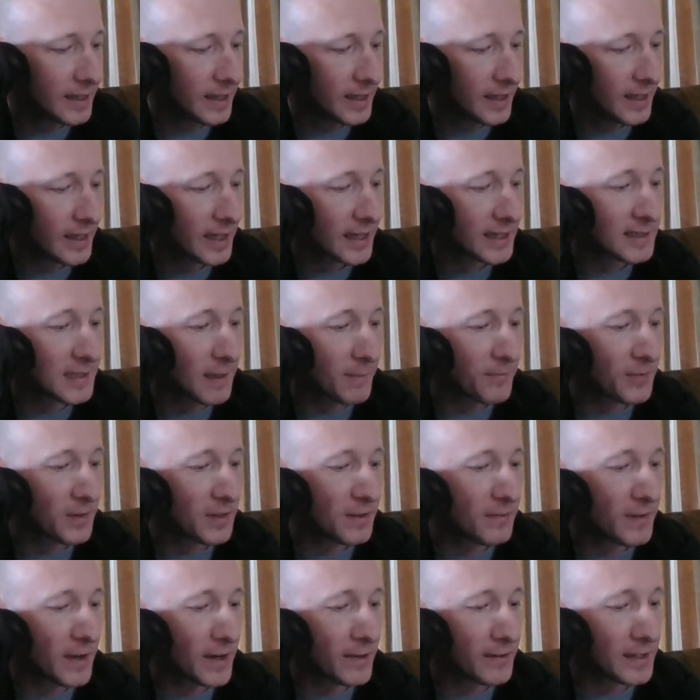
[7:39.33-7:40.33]
Except for the
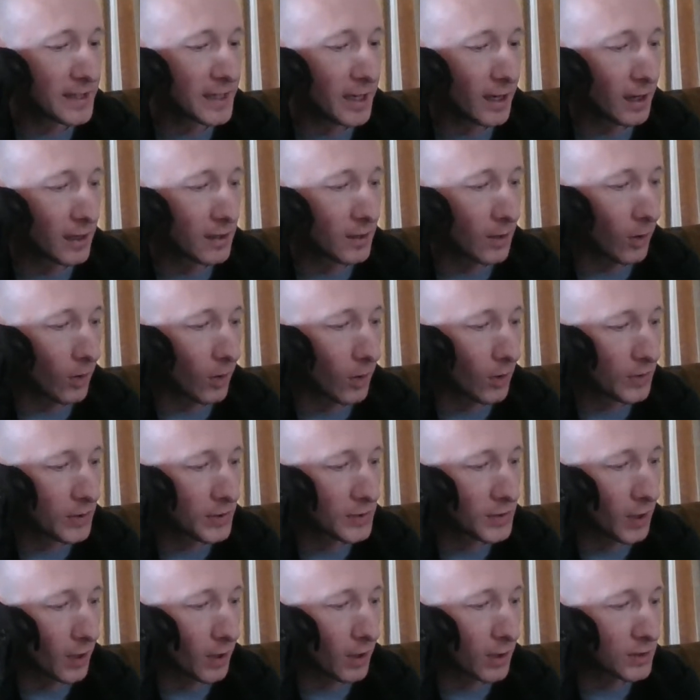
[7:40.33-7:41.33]
very young, all the
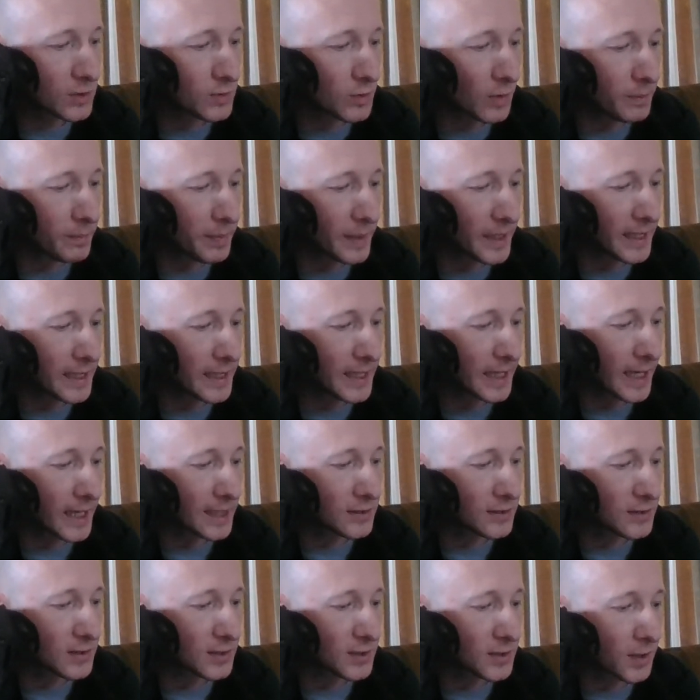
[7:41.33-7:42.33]
dogs were big
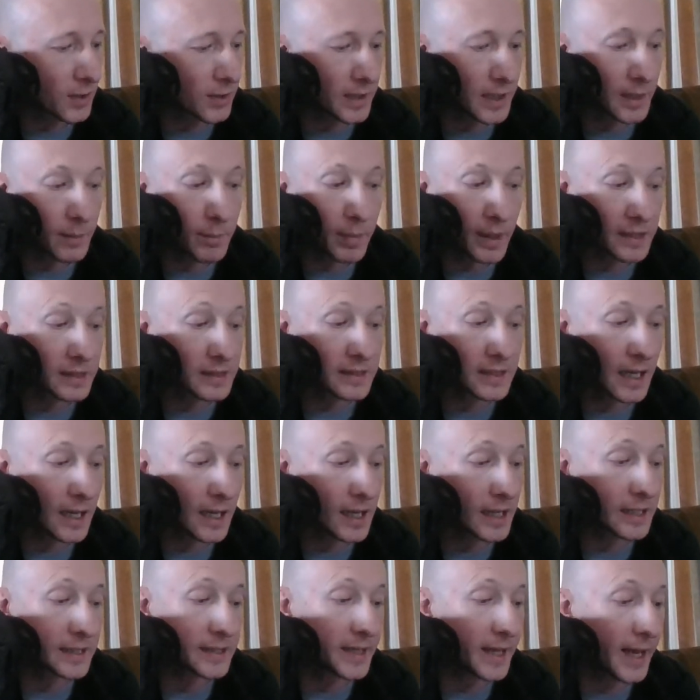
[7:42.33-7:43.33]
and sturdy, but
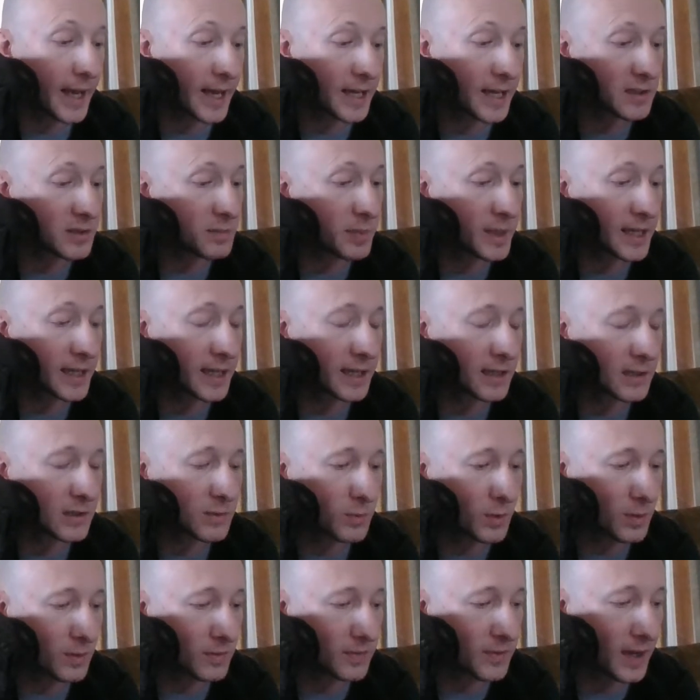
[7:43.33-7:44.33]
none as big as
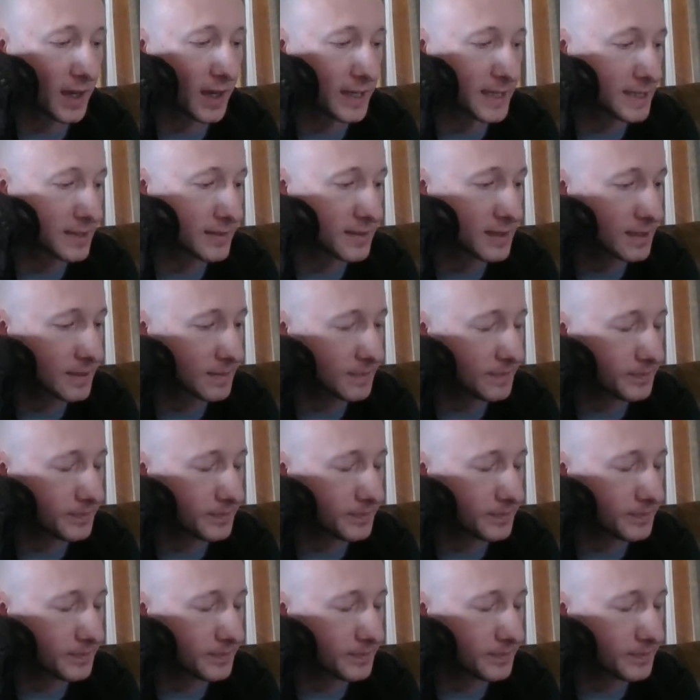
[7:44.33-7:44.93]
Wolf Eyes.